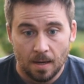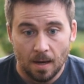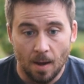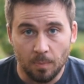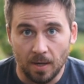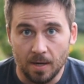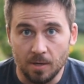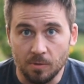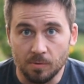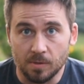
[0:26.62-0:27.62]
I plan to
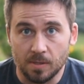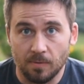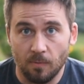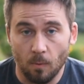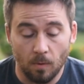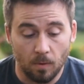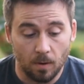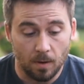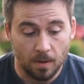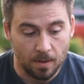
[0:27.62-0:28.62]
use
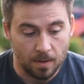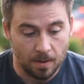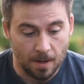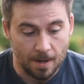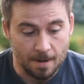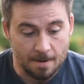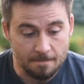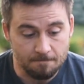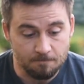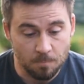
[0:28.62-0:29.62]
for
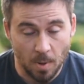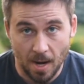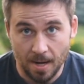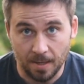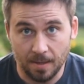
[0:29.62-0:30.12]
pike,